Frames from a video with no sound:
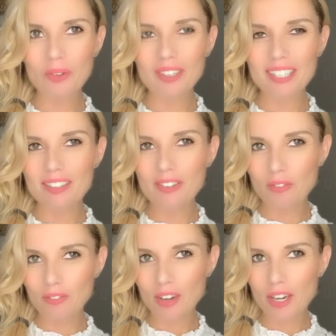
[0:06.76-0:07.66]
to this
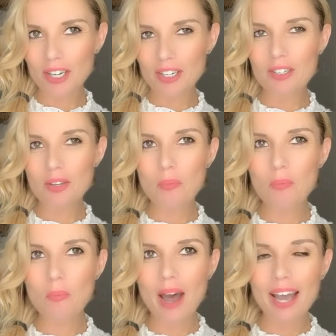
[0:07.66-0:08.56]
Fierce
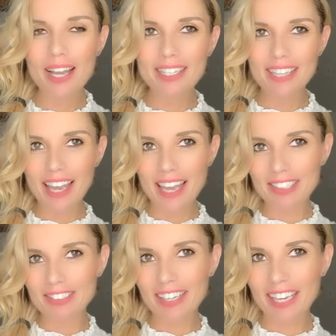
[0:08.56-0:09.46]
Mind
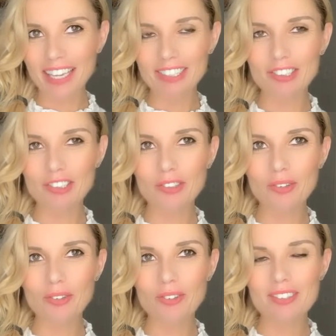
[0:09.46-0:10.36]

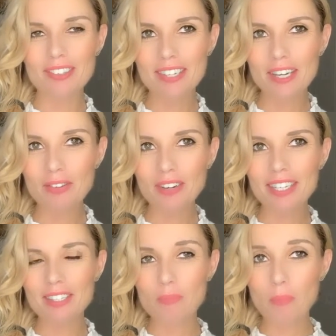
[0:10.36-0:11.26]
educational
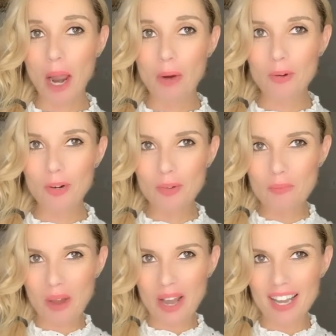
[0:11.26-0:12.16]
series powered
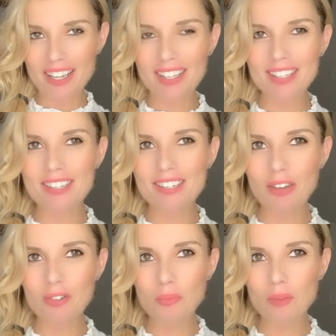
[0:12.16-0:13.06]
by
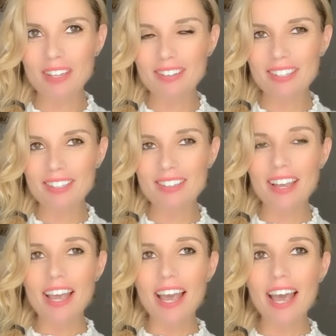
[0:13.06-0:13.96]
Toughness.
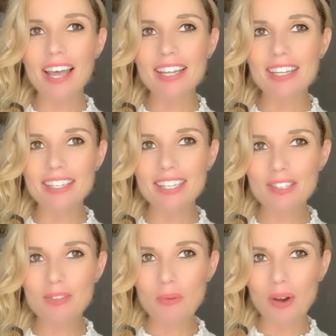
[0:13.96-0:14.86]
And
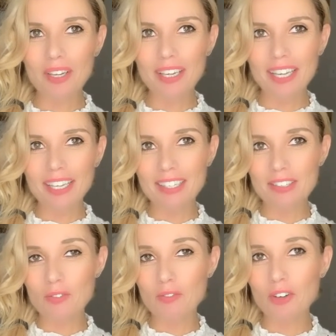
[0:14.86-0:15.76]
this one in
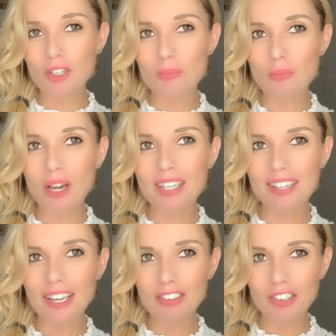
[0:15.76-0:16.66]
this Fierce
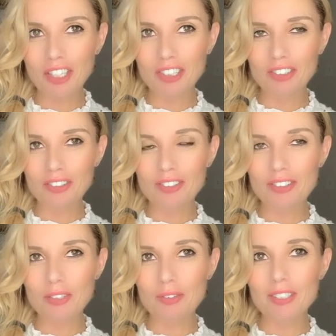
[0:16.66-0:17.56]
Mind educational
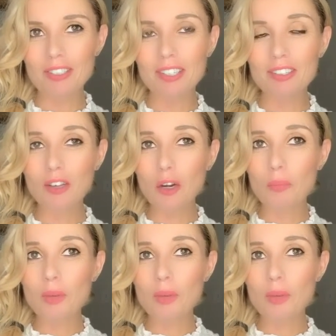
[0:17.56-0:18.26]
series is going to